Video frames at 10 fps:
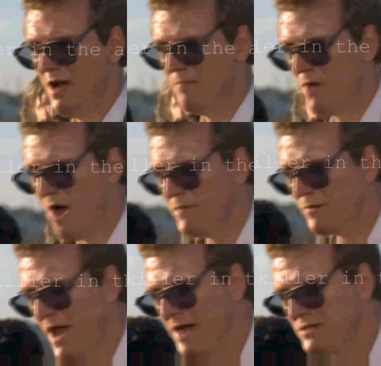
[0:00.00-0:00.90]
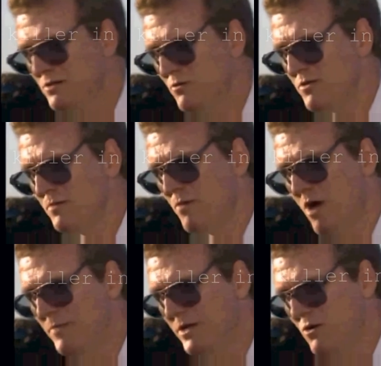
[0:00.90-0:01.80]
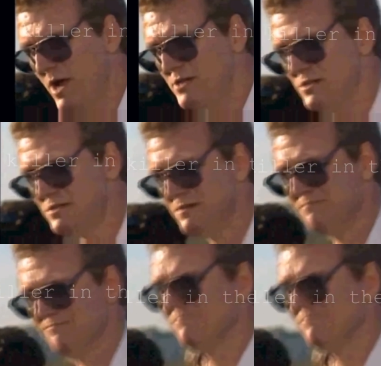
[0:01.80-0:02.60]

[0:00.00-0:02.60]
I'm Bob McMaster with the Department of Corrections.